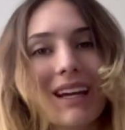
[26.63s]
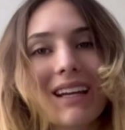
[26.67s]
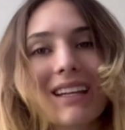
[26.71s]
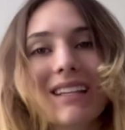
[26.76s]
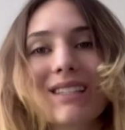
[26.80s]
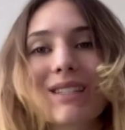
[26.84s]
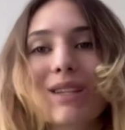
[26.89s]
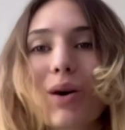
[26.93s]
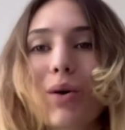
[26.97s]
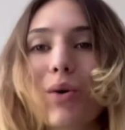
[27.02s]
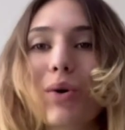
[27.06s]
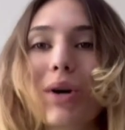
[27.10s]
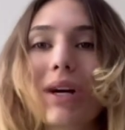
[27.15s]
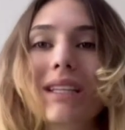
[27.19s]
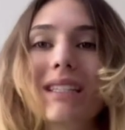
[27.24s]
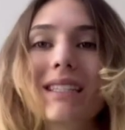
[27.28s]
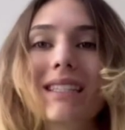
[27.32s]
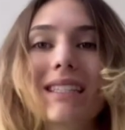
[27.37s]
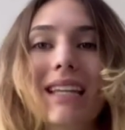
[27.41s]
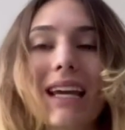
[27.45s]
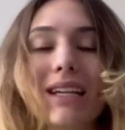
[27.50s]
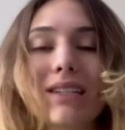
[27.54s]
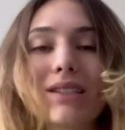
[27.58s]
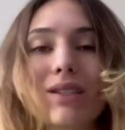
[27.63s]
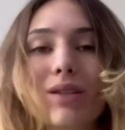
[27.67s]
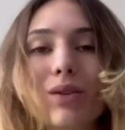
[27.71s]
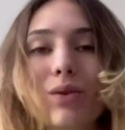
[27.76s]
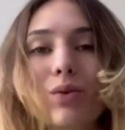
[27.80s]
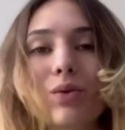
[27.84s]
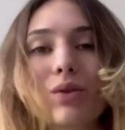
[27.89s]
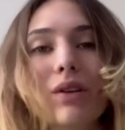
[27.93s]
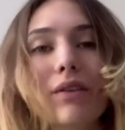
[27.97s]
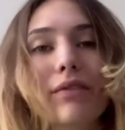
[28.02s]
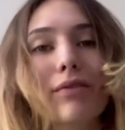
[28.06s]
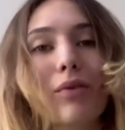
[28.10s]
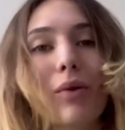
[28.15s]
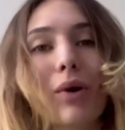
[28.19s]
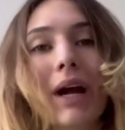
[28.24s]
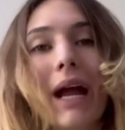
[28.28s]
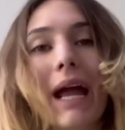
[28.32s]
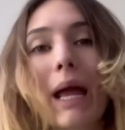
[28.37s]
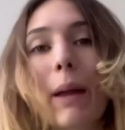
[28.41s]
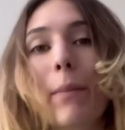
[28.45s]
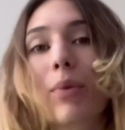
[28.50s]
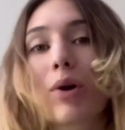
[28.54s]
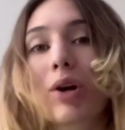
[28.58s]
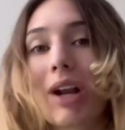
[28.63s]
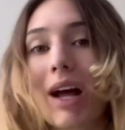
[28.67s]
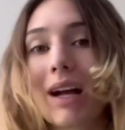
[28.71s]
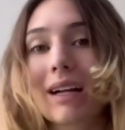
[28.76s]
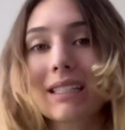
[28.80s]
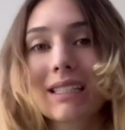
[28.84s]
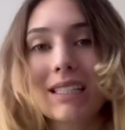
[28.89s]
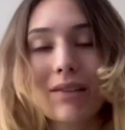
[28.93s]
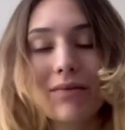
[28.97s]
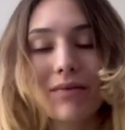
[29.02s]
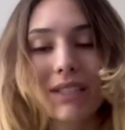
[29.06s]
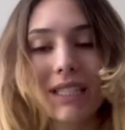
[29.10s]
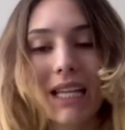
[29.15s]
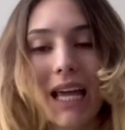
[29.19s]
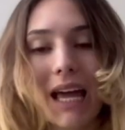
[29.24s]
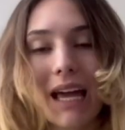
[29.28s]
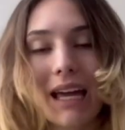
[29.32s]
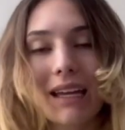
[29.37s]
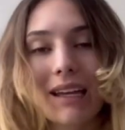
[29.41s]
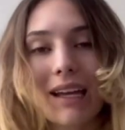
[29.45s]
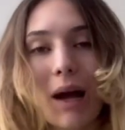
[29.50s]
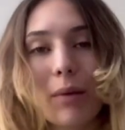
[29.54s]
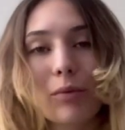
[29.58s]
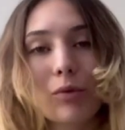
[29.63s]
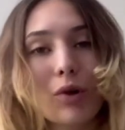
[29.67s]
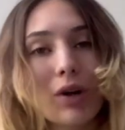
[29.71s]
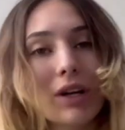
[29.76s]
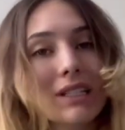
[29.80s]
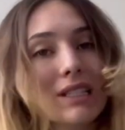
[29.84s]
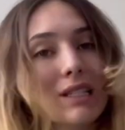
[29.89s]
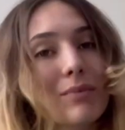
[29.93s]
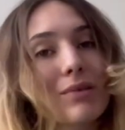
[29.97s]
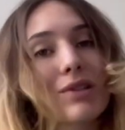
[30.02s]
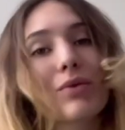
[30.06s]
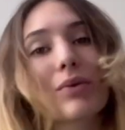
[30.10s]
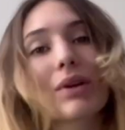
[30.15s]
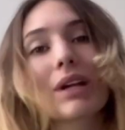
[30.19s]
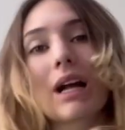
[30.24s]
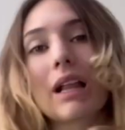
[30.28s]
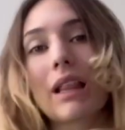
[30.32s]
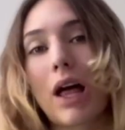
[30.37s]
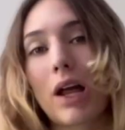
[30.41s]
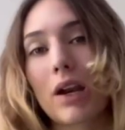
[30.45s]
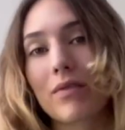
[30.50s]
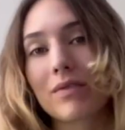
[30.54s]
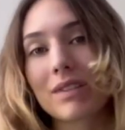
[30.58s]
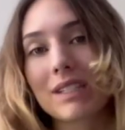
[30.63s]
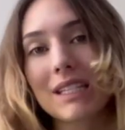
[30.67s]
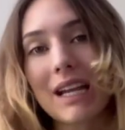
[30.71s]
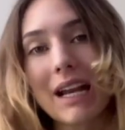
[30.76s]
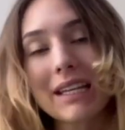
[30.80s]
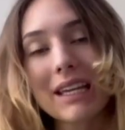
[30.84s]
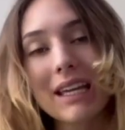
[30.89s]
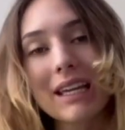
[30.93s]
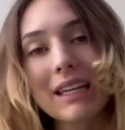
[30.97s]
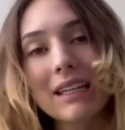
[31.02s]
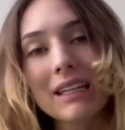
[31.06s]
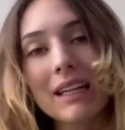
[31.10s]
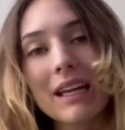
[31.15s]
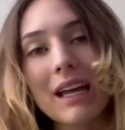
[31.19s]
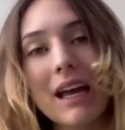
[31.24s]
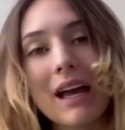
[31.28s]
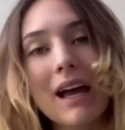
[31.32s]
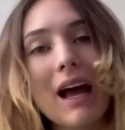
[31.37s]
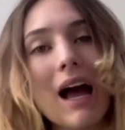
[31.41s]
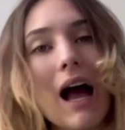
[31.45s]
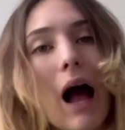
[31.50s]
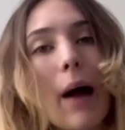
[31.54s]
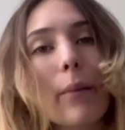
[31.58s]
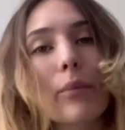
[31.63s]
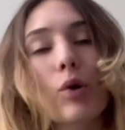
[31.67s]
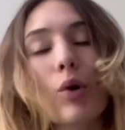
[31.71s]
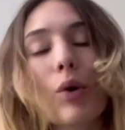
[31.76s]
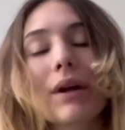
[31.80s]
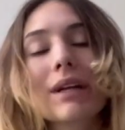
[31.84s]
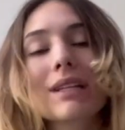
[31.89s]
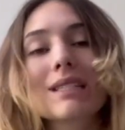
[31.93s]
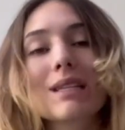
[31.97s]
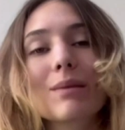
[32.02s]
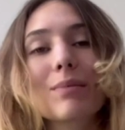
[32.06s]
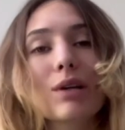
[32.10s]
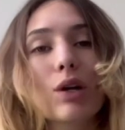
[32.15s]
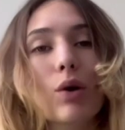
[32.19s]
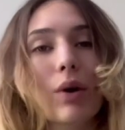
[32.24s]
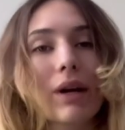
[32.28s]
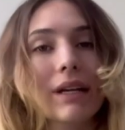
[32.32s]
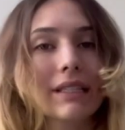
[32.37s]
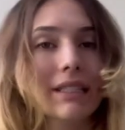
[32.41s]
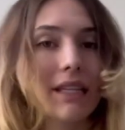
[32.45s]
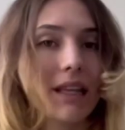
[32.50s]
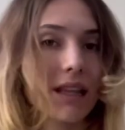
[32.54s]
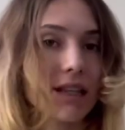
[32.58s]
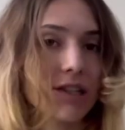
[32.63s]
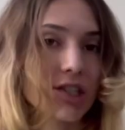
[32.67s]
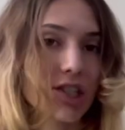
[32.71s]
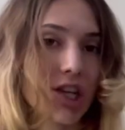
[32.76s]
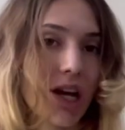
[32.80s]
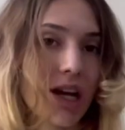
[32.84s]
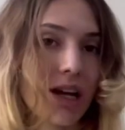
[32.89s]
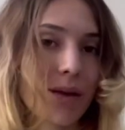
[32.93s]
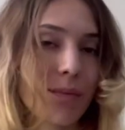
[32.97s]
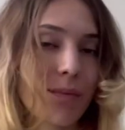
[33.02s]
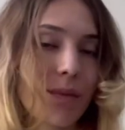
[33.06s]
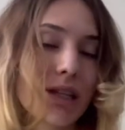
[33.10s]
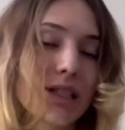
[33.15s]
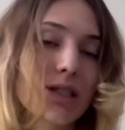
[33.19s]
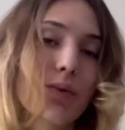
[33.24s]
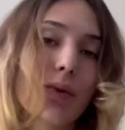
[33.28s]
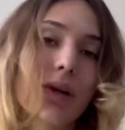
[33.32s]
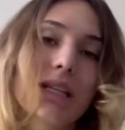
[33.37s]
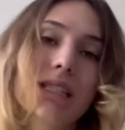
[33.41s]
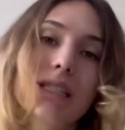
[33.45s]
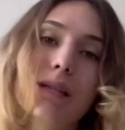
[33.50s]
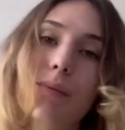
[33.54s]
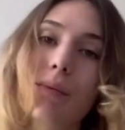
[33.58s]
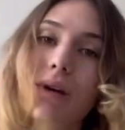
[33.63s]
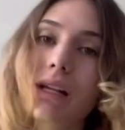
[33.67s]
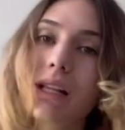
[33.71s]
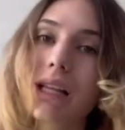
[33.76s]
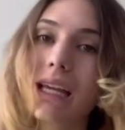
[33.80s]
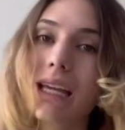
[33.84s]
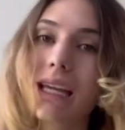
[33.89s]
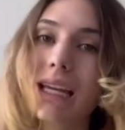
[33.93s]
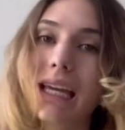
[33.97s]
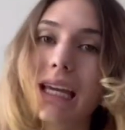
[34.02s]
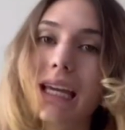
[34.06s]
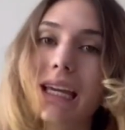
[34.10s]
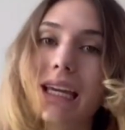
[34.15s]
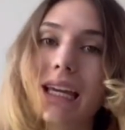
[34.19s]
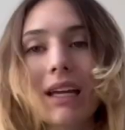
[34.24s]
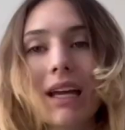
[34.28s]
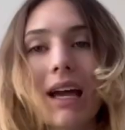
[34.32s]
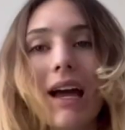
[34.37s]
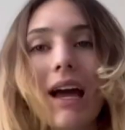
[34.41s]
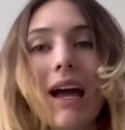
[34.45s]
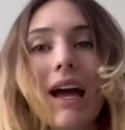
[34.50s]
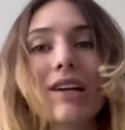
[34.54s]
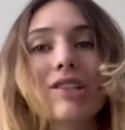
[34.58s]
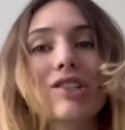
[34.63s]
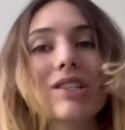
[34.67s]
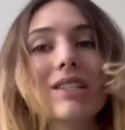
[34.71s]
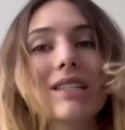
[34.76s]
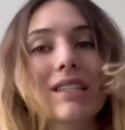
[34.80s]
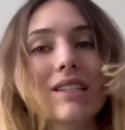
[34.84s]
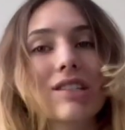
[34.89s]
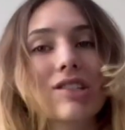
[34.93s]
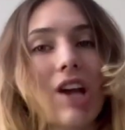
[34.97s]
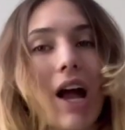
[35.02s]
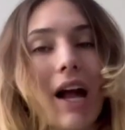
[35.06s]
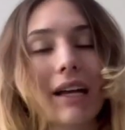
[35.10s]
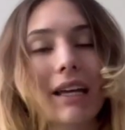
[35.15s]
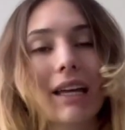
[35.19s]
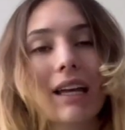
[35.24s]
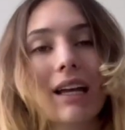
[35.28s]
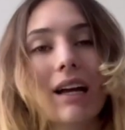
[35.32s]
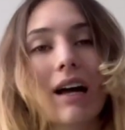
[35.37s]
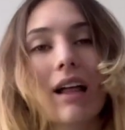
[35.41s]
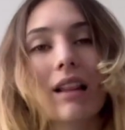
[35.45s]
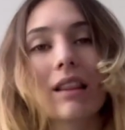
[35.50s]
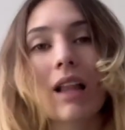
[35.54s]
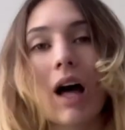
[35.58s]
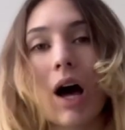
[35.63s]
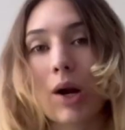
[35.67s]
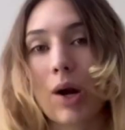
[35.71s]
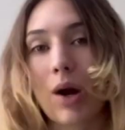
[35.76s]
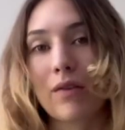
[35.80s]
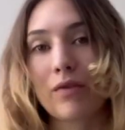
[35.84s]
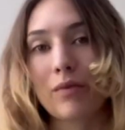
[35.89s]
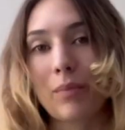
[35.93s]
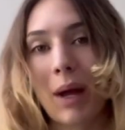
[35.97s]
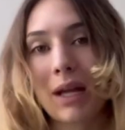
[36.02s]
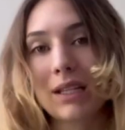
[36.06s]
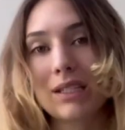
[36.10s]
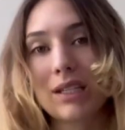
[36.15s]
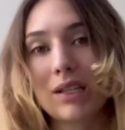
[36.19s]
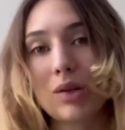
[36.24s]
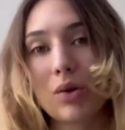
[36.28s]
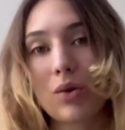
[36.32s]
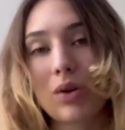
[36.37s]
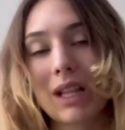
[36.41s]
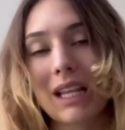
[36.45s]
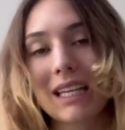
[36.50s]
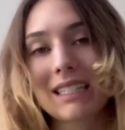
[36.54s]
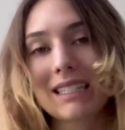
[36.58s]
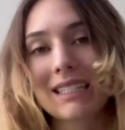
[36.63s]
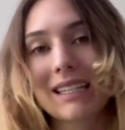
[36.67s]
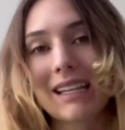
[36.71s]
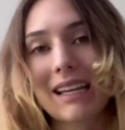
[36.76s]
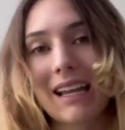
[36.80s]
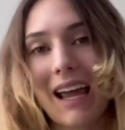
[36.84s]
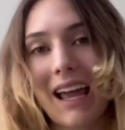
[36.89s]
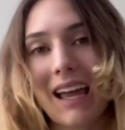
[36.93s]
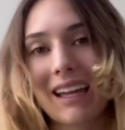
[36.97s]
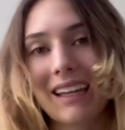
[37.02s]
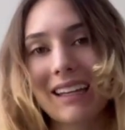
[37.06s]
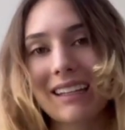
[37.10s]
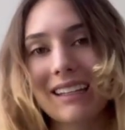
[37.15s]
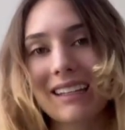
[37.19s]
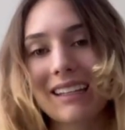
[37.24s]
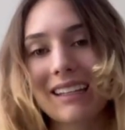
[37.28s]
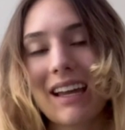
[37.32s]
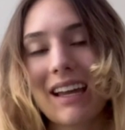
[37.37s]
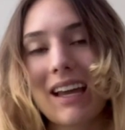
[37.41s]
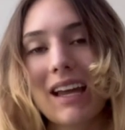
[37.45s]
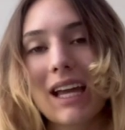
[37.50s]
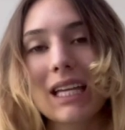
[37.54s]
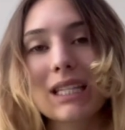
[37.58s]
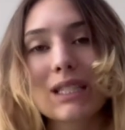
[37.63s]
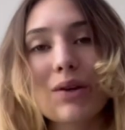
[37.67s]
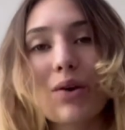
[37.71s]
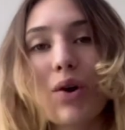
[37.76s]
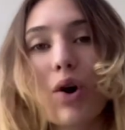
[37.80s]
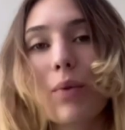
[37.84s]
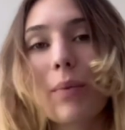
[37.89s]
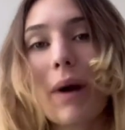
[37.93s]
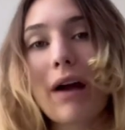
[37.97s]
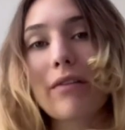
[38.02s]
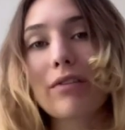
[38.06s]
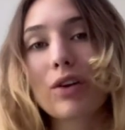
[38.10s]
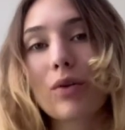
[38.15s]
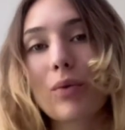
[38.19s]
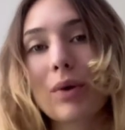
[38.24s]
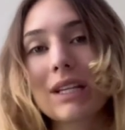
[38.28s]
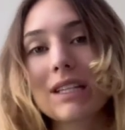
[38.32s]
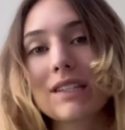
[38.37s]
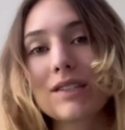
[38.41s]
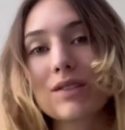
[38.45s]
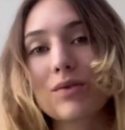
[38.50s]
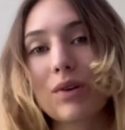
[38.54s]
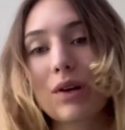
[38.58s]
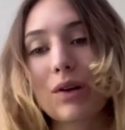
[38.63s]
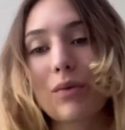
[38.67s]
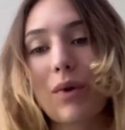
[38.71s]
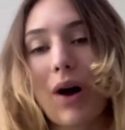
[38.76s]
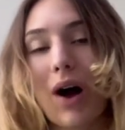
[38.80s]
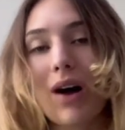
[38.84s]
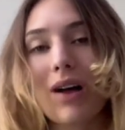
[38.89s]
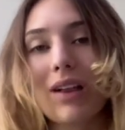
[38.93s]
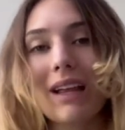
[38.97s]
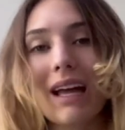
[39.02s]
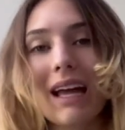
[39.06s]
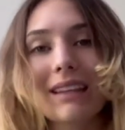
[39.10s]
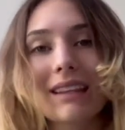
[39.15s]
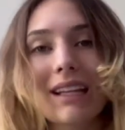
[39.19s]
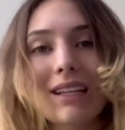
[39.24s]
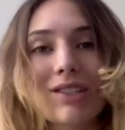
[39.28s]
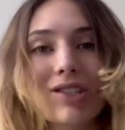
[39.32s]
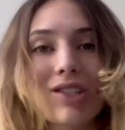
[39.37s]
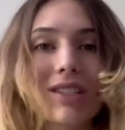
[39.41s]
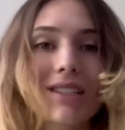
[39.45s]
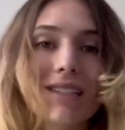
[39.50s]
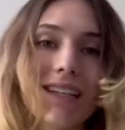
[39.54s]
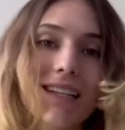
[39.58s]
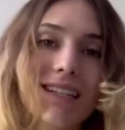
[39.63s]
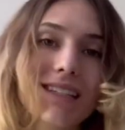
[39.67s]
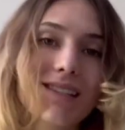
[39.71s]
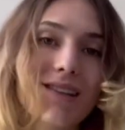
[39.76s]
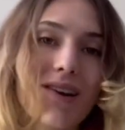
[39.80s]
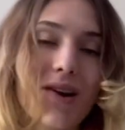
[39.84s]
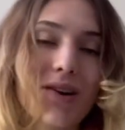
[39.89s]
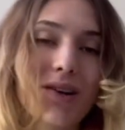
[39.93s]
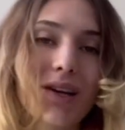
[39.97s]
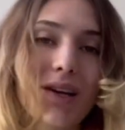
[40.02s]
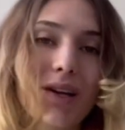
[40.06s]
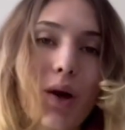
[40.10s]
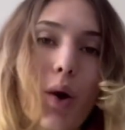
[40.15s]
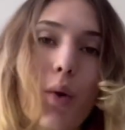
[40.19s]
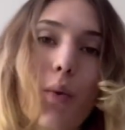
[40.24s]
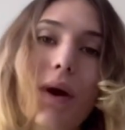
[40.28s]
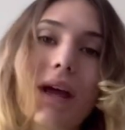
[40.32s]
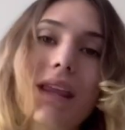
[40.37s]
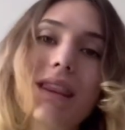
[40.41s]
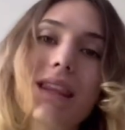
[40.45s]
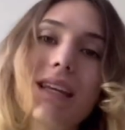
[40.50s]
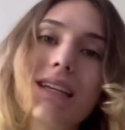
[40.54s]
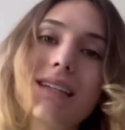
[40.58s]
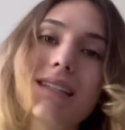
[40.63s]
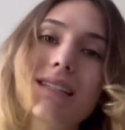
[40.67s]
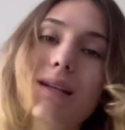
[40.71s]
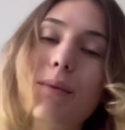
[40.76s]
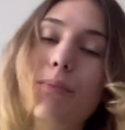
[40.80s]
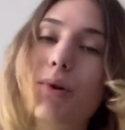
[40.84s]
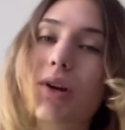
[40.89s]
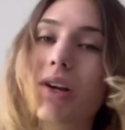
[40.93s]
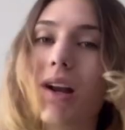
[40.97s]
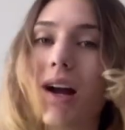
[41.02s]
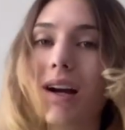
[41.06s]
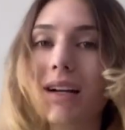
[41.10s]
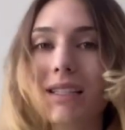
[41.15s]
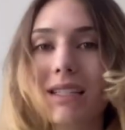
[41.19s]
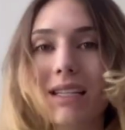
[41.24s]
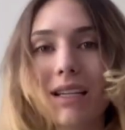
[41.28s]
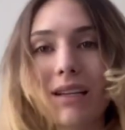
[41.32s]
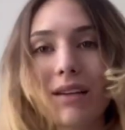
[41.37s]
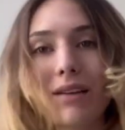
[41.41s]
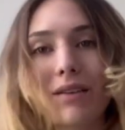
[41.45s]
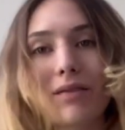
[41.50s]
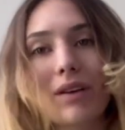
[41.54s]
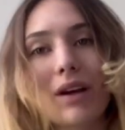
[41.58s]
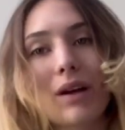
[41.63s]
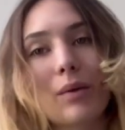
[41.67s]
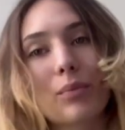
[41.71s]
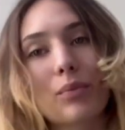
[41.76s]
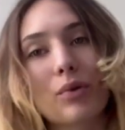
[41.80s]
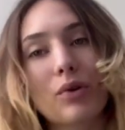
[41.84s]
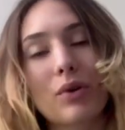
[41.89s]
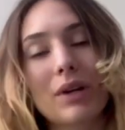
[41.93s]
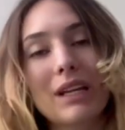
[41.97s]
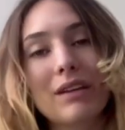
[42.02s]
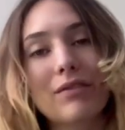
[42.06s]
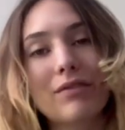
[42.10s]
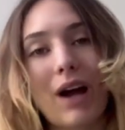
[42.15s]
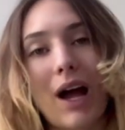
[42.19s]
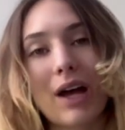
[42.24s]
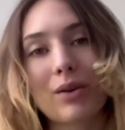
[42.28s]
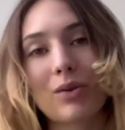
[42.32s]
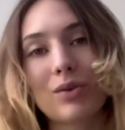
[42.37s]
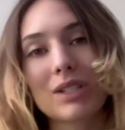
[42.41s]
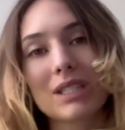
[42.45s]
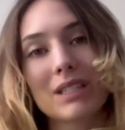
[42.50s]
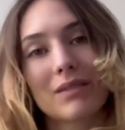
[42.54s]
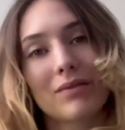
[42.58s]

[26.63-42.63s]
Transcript: So stay tuned for a productive day. I'm going to be doing a lot of studying. I'm going to be going to the gym, doing some cleaning, and just checking a lot off my to-do list today. So hope everyone is doing well, and let's just get started with this productive pre-finals